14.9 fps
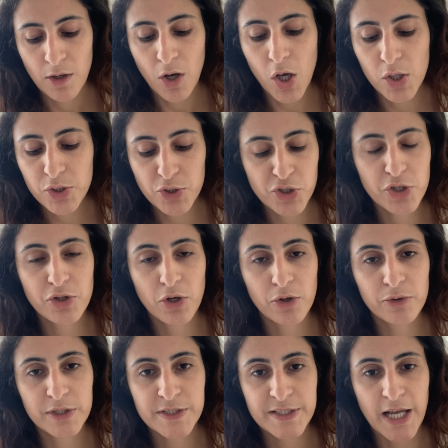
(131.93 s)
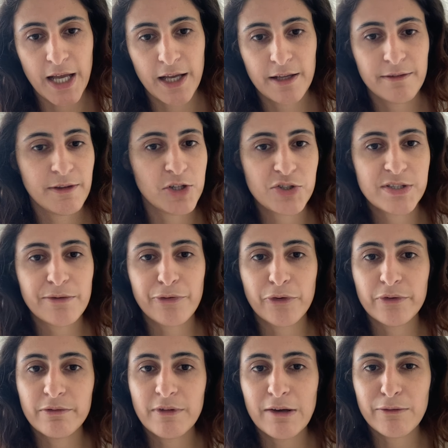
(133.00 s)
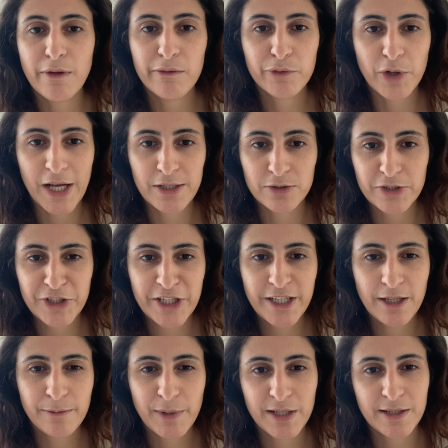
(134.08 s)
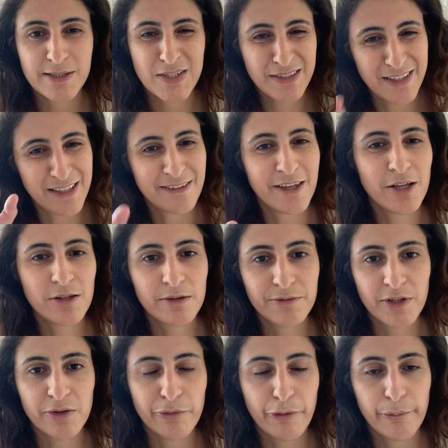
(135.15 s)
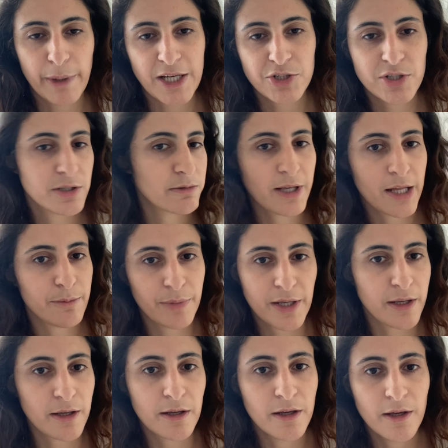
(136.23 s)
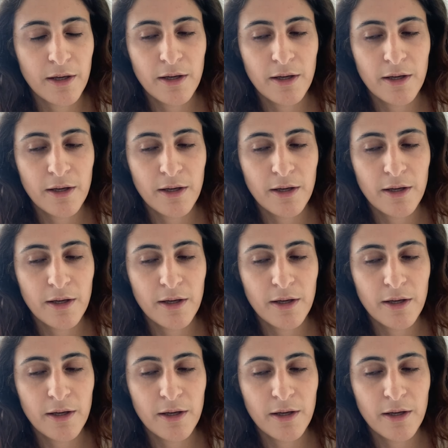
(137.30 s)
All you should know is that there's different level of granularity, meaning detail of the information can be